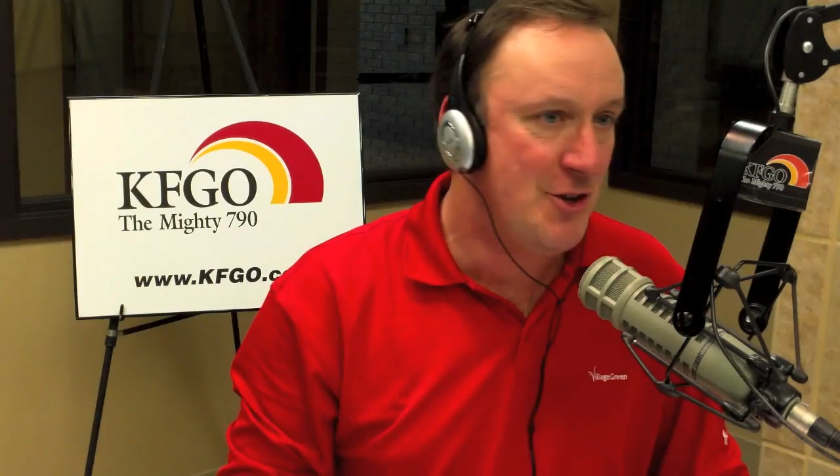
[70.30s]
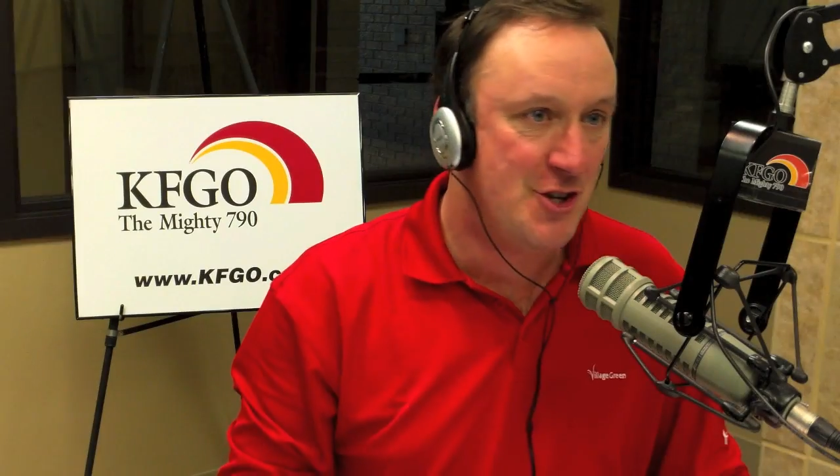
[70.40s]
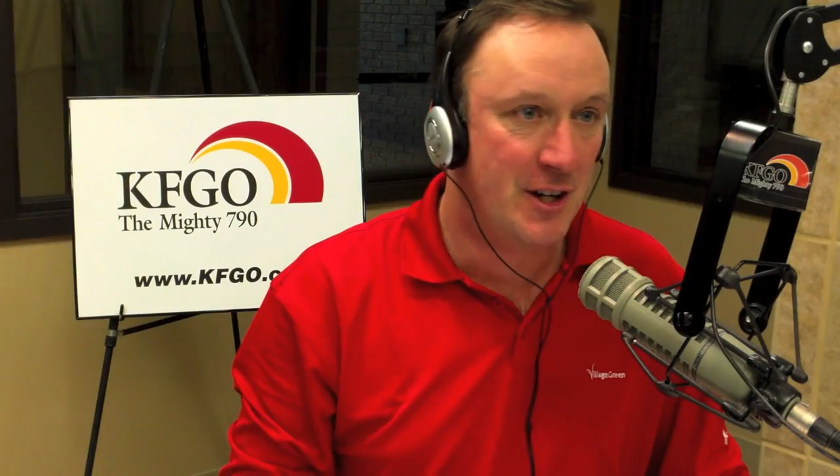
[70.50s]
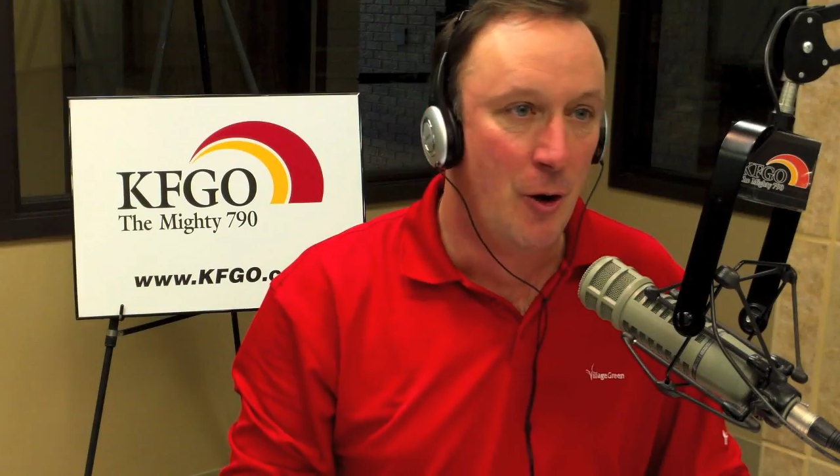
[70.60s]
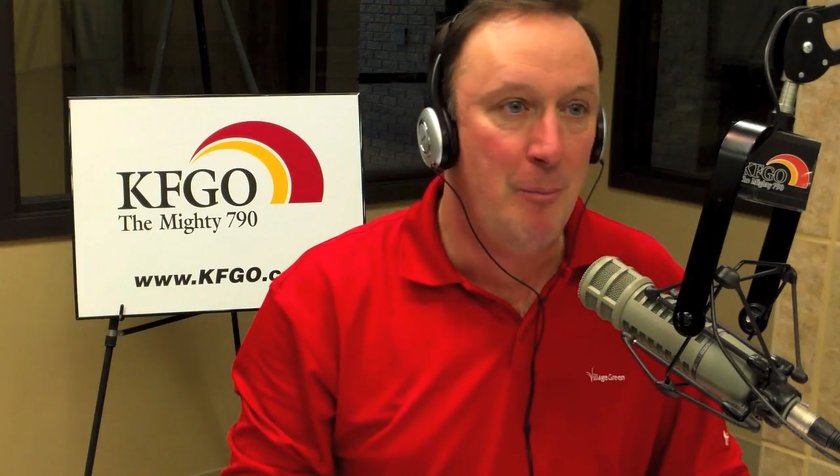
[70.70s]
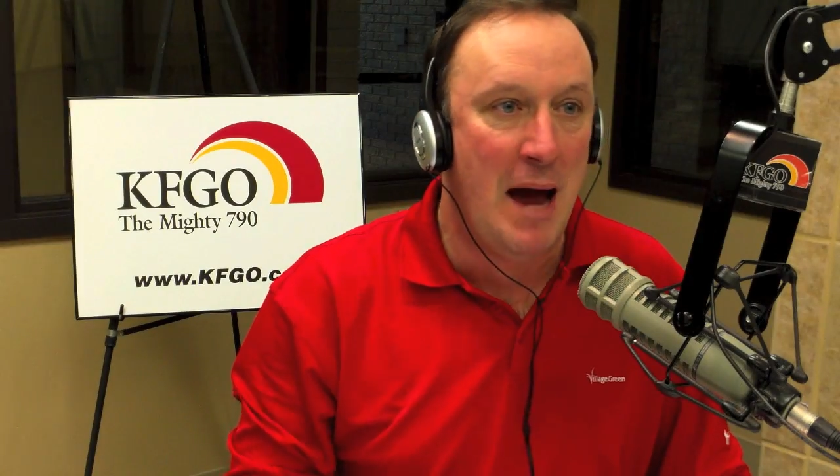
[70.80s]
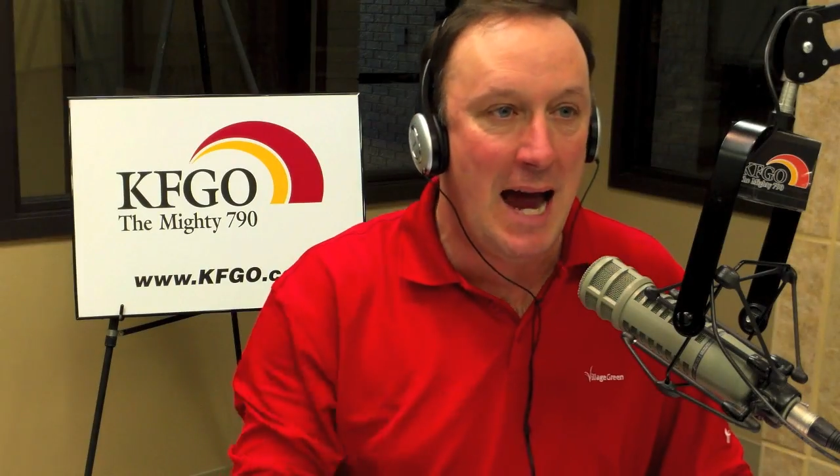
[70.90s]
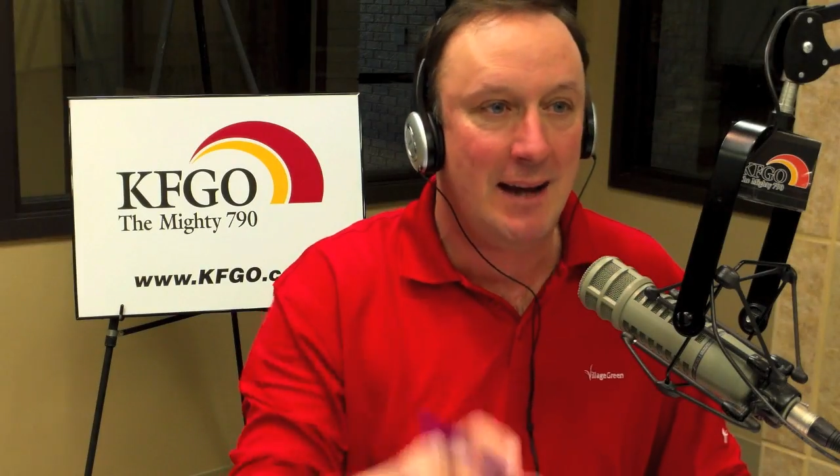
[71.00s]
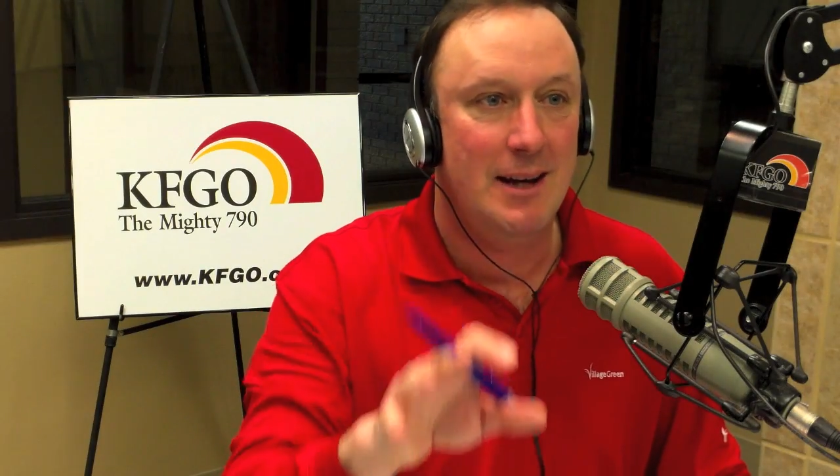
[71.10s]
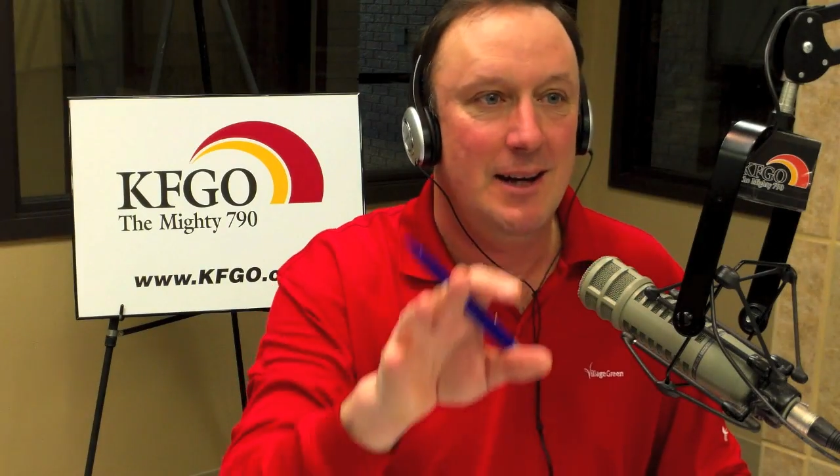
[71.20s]
I want you to go
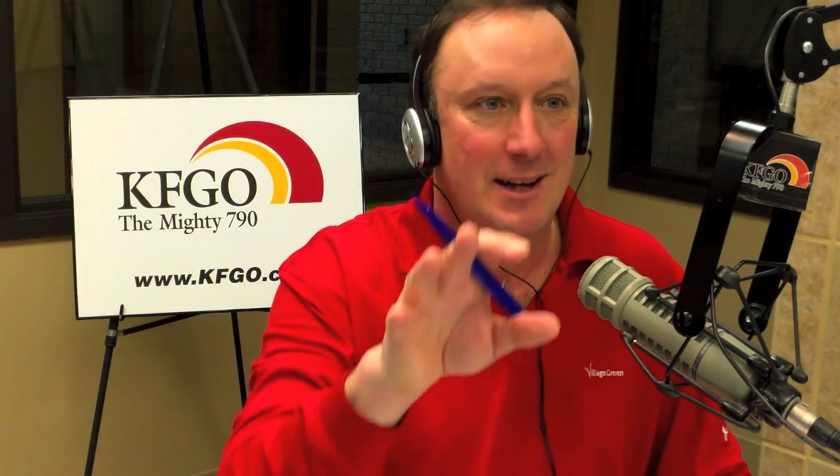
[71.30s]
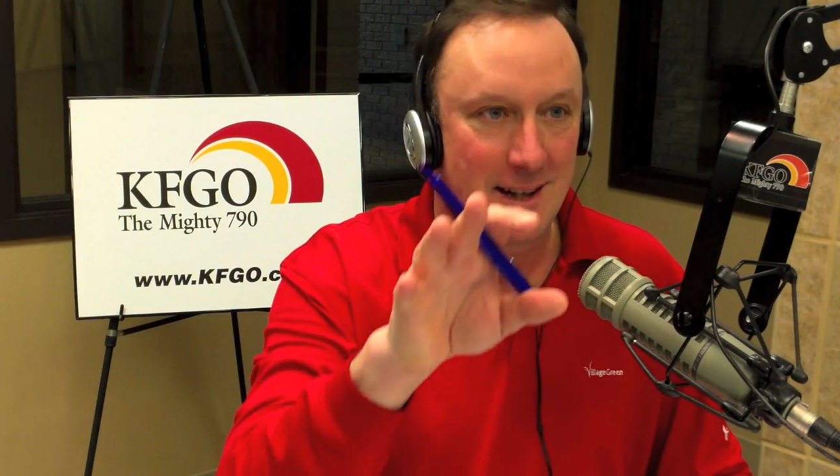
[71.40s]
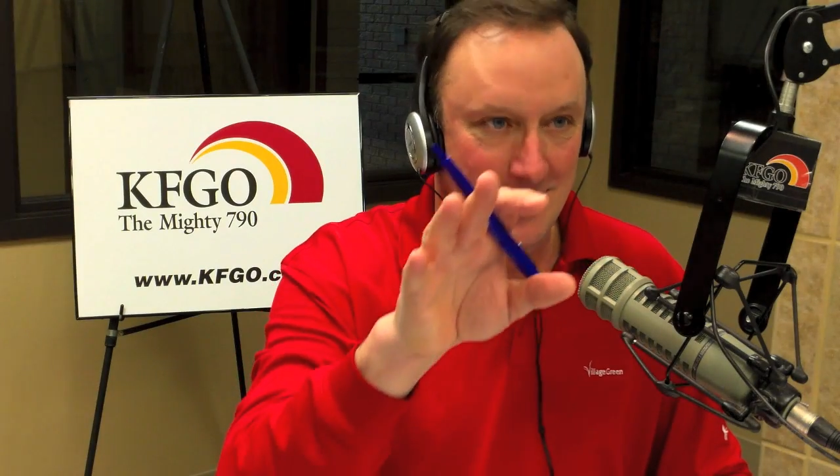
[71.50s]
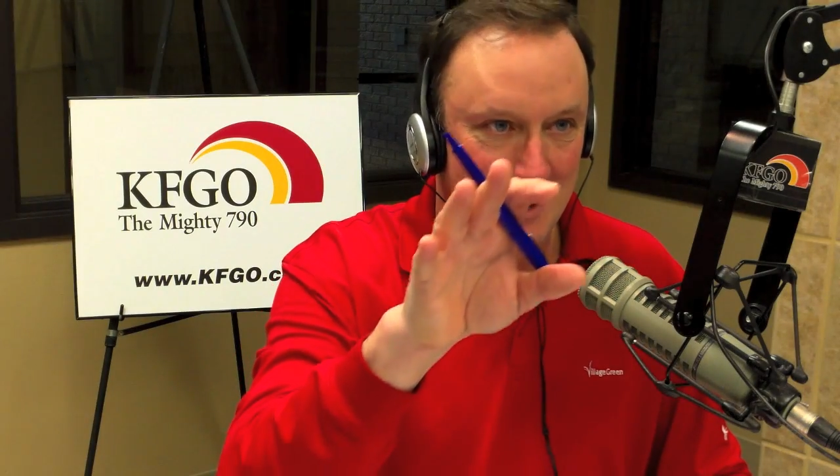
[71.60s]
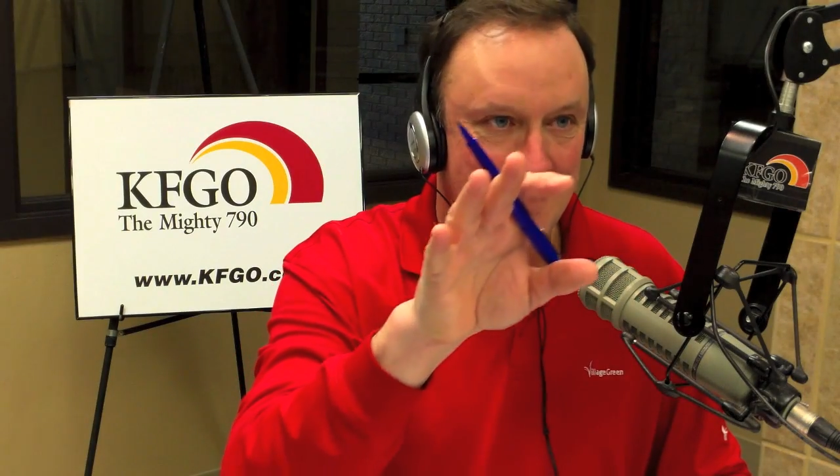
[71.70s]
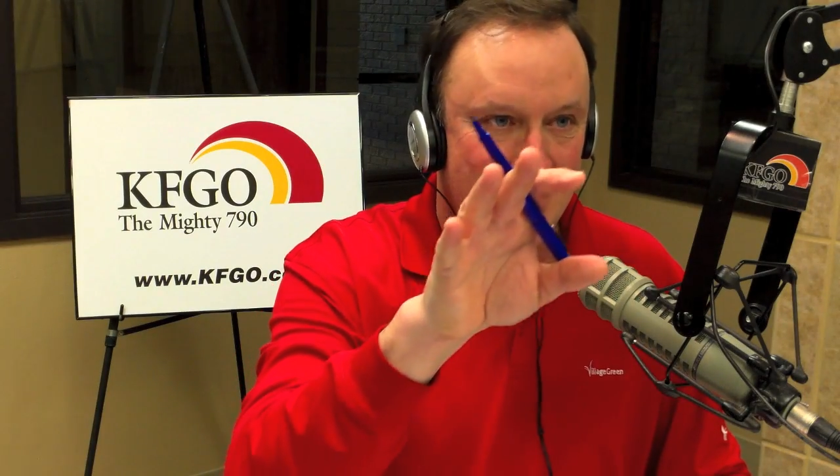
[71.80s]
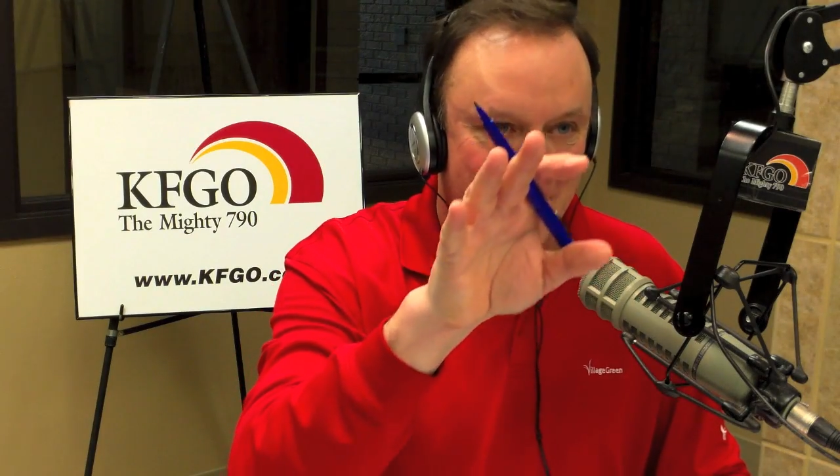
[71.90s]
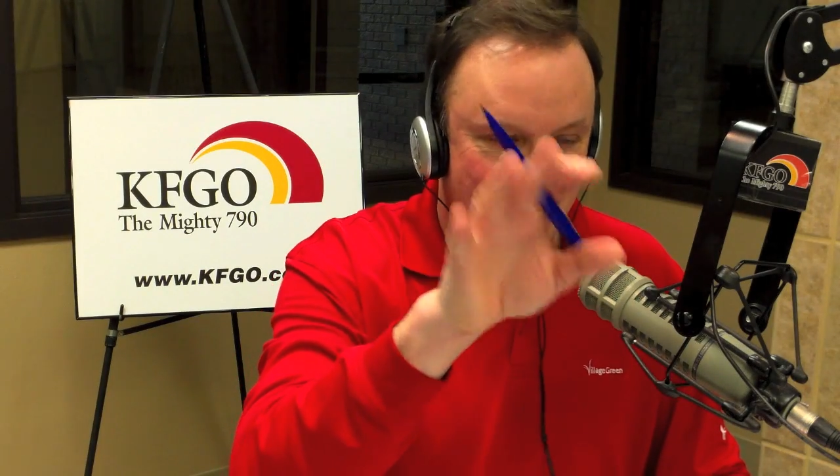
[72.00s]
back to